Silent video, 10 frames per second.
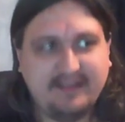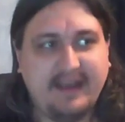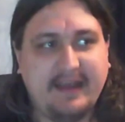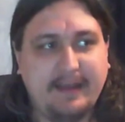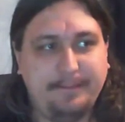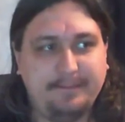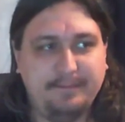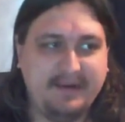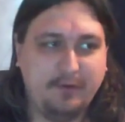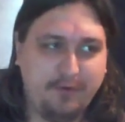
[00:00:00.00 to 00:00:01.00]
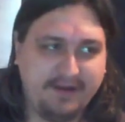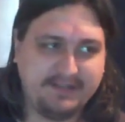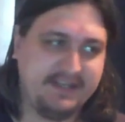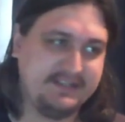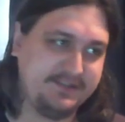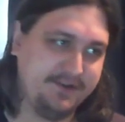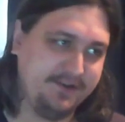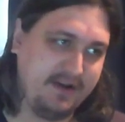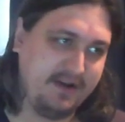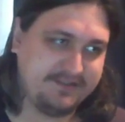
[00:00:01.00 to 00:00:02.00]
Like um, men always get
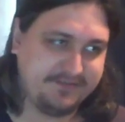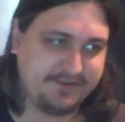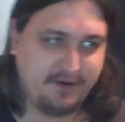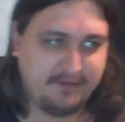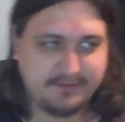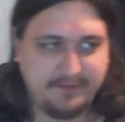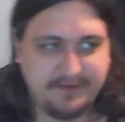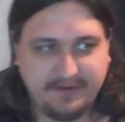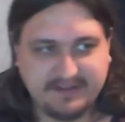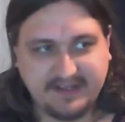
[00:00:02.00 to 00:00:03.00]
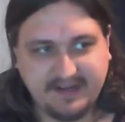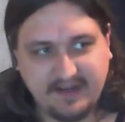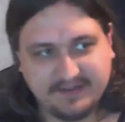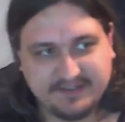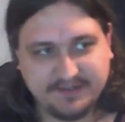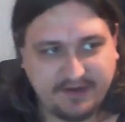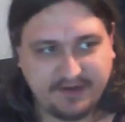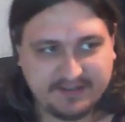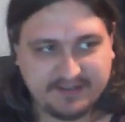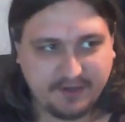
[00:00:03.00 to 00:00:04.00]
certain kinds of jobs, women always get other certain
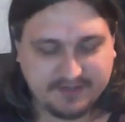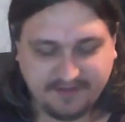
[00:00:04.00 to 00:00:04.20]
kinds of jobs.